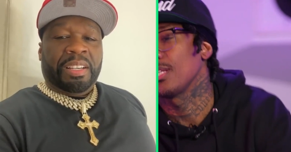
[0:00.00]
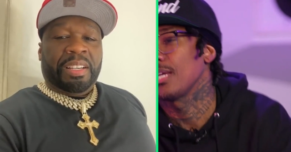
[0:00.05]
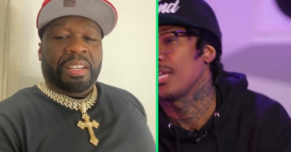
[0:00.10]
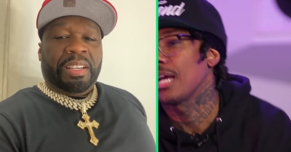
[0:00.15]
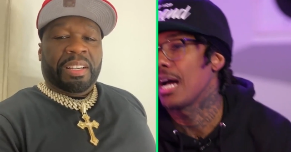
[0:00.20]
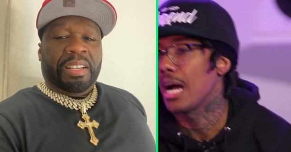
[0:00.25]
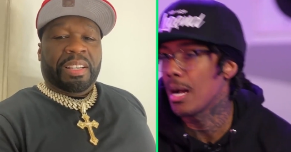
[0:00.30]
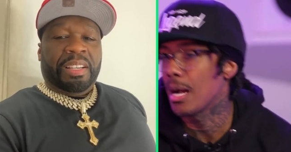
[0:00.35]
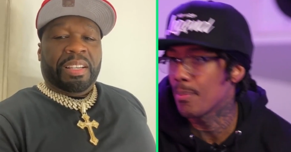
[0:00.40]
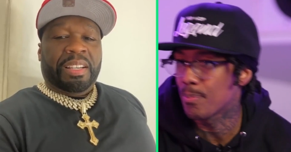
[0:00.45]
Speaker 1: yeah,
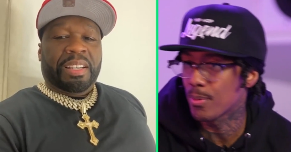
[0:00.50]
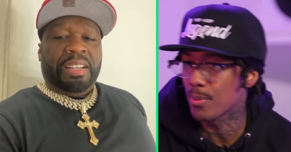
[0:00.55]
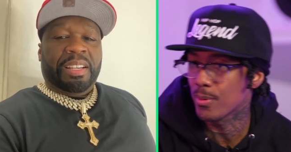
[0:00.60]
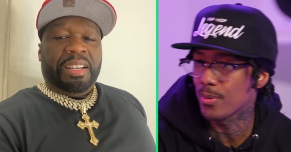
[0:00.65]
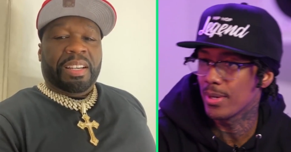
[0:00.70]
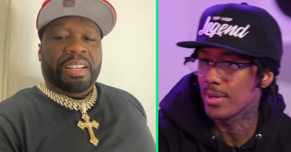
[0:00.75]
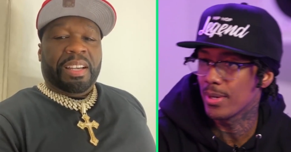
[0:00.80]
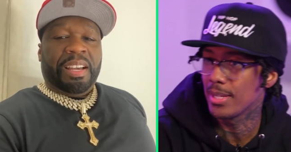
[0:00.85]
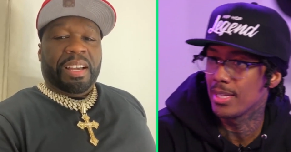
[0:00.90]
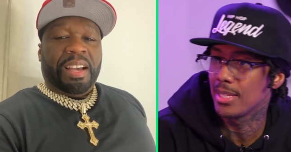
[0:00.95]
you
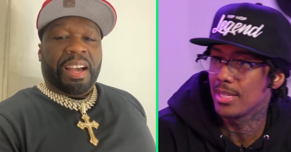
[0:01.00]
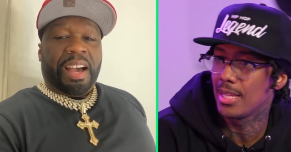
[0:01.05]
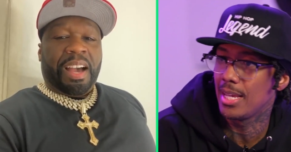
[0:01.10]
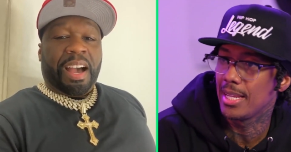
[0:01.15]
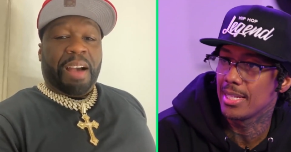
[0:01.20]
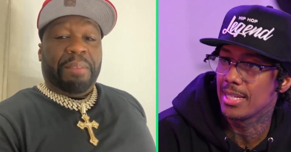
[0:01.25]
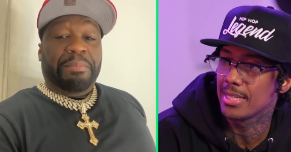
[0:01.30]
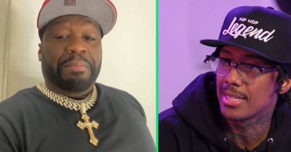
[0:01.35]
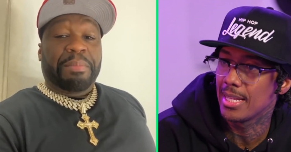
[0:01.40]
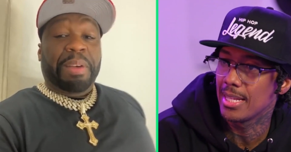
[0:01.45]
know, I, I
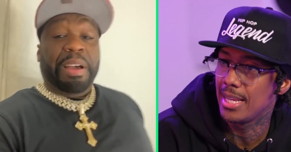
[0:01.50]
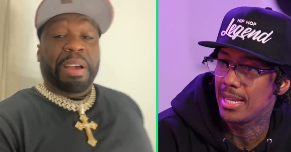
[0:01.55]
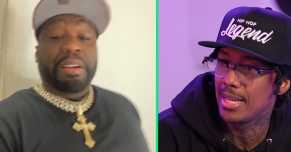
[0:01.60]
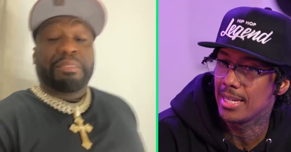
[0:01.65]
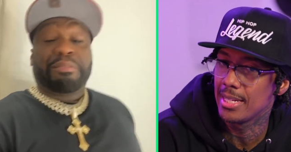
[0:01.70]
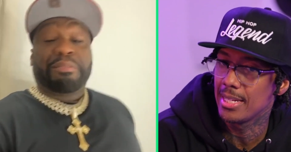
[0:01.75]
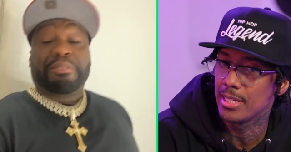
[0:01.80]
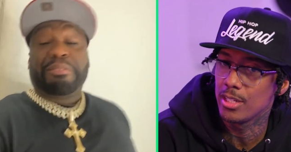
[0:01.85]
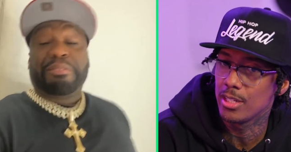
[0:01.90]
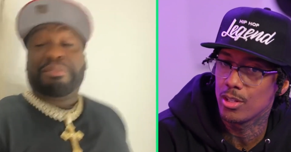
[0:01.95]
owed him that
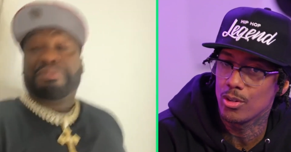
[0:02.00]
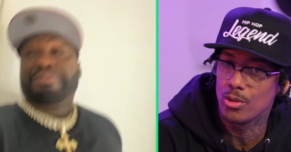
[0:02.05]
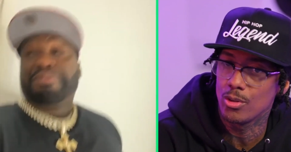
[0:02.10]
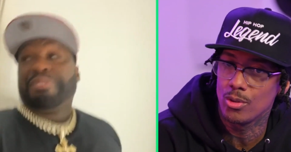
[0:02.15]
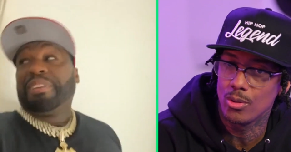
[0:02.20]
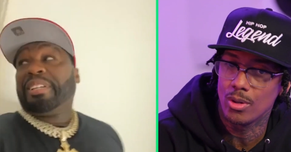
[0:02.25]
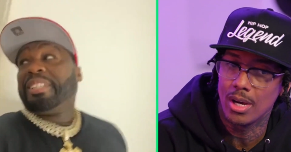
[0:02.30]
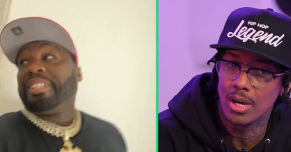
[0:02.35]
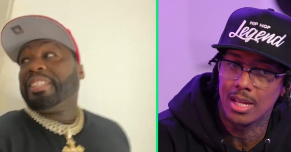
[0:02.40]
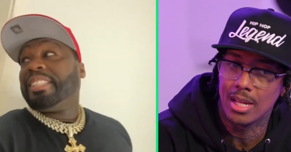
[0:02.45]
because he said
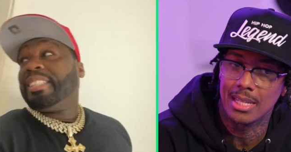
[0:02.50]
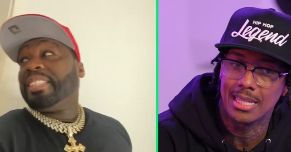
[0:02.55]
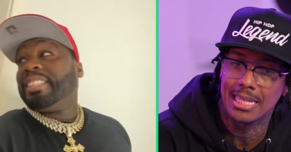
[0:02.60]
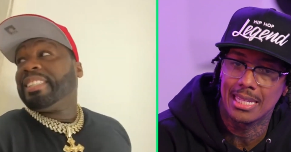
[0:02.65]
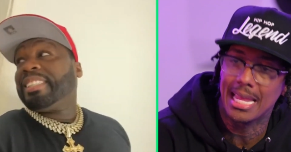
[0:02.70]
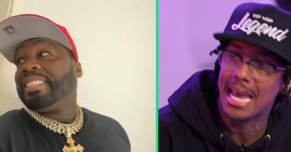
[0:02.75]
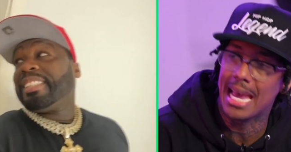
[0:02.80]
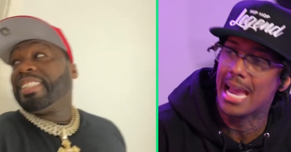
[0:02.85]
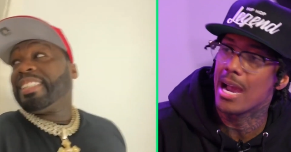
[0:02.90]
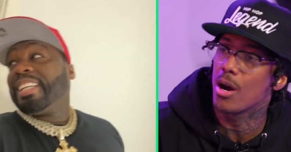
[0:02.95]
something
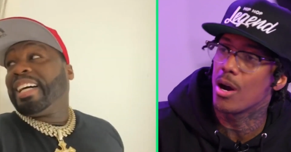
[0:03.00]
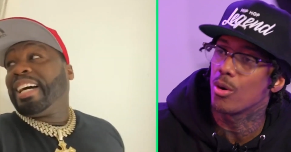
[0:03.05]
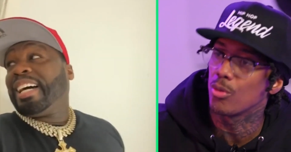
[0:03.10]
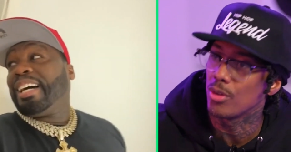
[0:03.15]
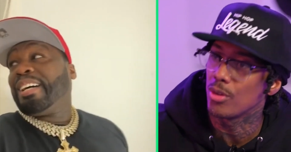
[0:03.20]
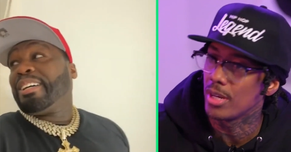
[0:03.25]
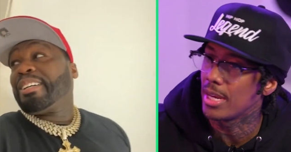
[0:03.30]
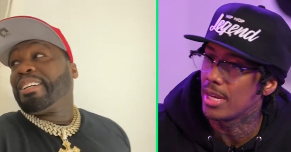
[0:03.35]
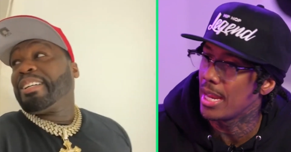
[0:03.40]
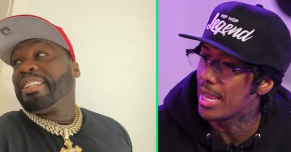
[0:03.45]
about me. He said I
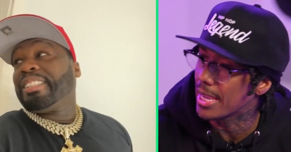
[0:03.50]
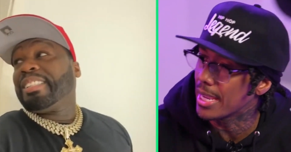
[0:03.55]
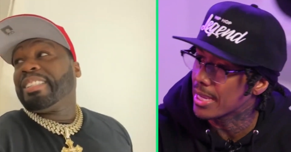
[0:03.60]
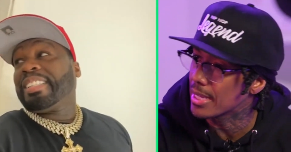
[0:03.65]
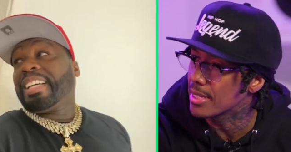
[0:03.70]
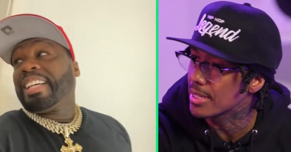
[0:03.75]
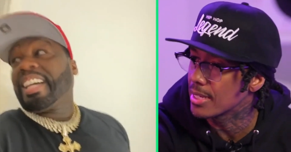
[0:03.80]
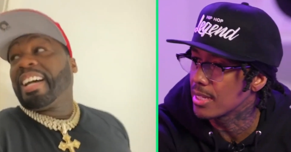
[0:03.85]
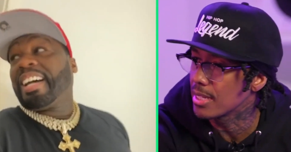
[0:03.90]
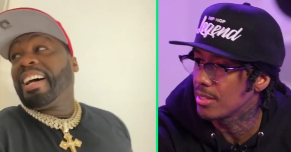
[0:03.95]
was, uh,
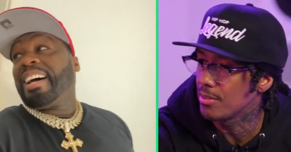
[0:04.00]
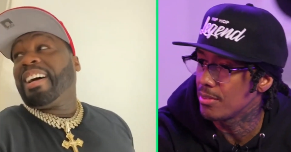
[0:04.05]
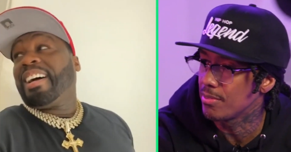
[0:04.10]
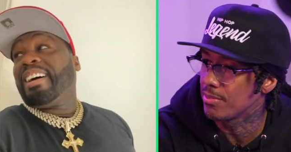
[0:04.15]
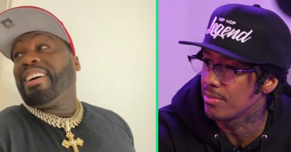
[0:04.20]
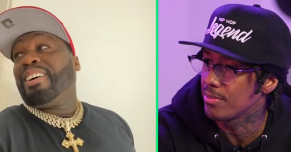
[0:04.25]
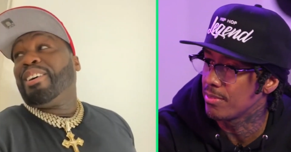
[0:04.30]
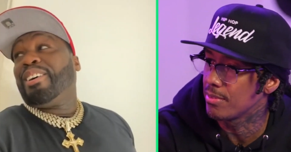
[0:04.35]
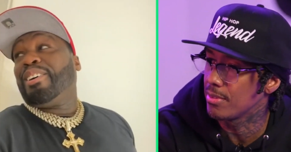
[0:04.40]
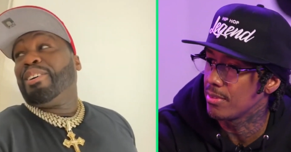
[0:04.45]

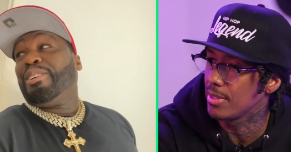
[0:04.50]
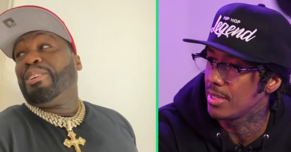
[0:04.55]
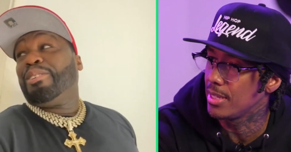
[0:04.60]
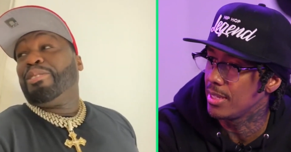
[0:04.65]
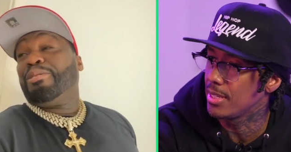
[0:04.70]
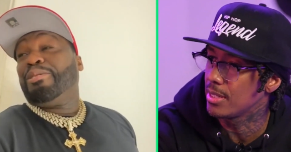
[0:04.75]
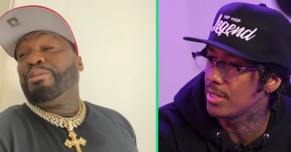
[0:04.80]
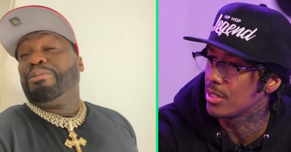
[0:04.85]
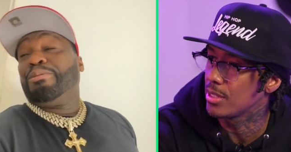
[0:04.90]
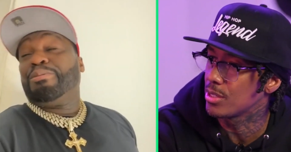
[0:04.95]
what he
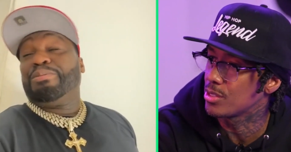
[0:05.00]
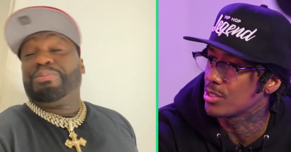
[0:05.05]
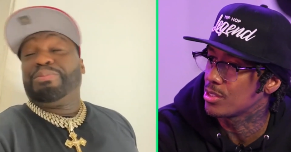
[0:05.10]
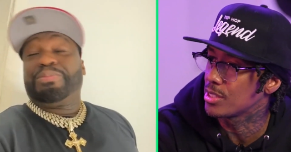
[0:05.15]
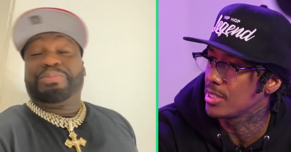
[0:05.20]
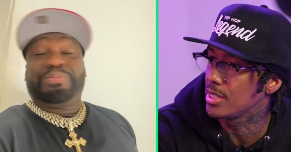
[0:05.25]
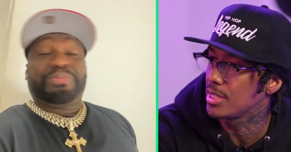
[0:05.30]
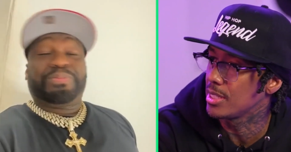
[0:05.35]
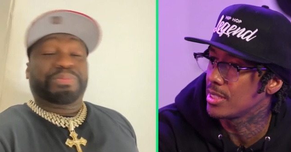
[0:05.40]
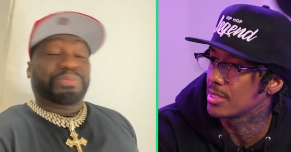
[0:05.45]
said? He said
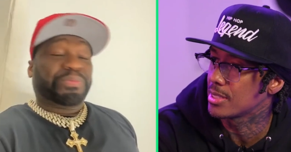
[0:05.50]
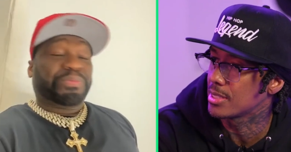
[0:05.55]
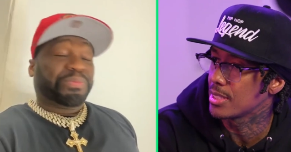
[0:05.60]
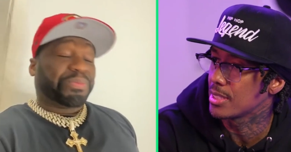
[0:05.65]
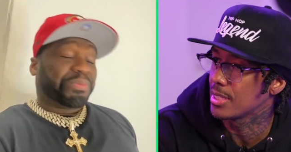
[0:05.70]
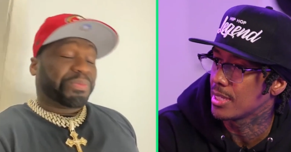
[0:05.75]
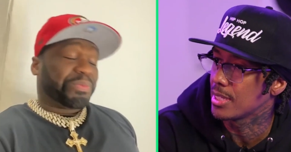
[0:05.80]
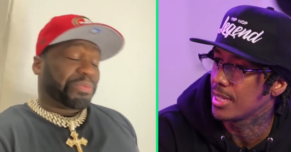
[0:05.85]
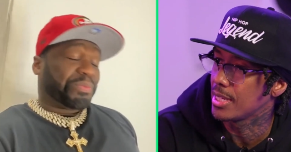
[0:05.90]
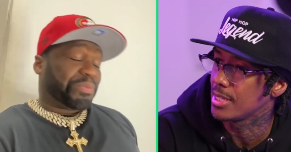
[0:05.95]
one of his
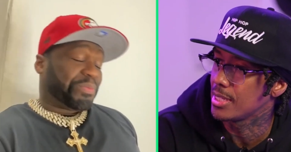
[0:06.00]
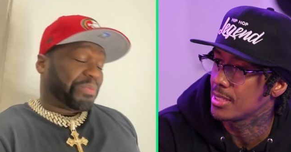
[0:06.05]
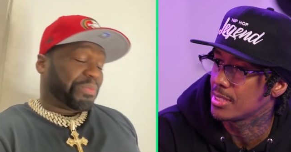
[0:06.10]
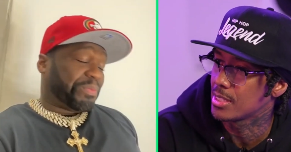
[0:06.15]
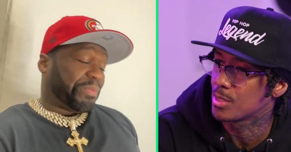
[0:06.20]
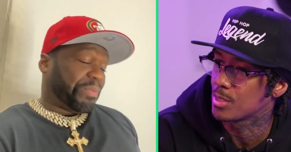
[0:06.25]
little children.